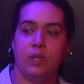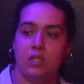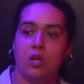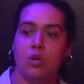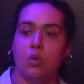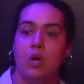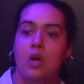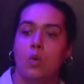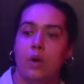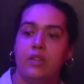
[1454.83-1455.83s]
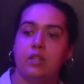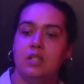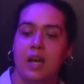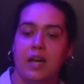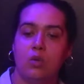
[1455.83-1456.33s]
we know whether or
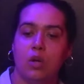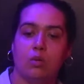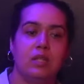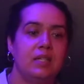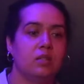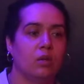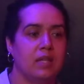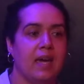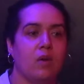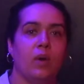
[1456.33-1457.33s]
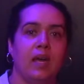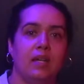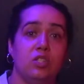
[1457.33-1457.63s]
not you go this or that way,